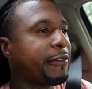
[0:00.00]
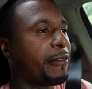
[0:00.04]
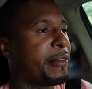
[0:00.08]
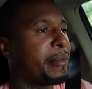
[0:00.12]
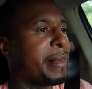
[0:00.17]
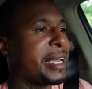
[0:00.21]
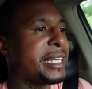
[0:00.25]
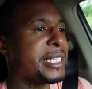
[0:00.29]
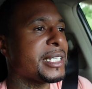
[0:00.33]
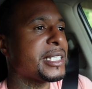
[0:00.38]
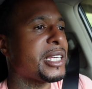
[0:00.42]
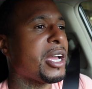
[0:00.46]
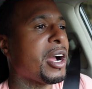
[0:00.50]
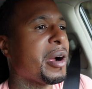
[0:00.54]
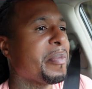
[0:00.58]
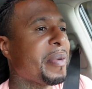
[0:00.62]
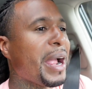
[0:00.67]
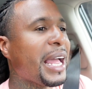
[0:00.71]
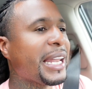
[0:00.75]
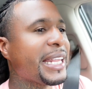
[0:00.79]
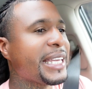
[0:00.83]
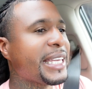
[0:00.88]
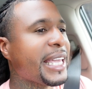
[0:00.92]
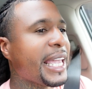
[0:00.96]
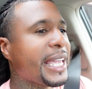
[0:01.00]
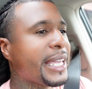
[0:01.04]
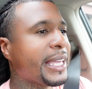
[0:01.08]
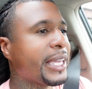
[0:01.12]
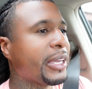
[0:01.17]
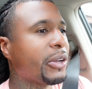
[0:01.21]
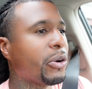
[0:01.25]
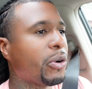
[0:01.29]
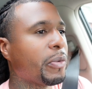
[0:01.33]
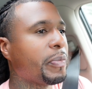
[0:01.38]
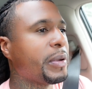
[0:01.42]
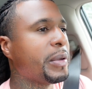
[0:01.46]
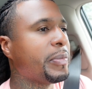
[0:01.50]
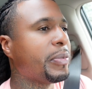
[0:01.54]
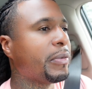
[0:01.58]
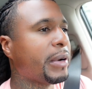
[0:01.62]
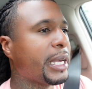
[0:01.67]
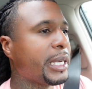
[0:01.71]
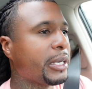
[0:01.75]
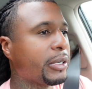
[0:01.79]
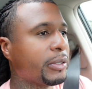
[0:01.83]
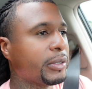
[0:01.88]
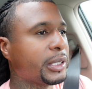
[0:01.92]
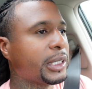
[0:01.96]
Information y'all probably can't get, or people
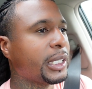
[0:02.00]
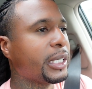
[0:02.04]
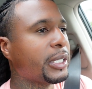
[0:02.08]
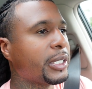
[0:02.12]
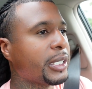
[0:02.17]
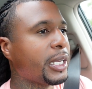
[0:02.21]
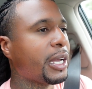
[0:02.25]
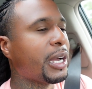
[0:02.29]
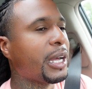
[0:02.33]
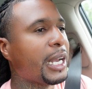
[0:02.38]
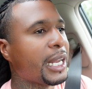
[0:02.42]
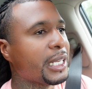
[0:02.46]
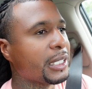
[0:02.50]
ain't gonna tell y'all.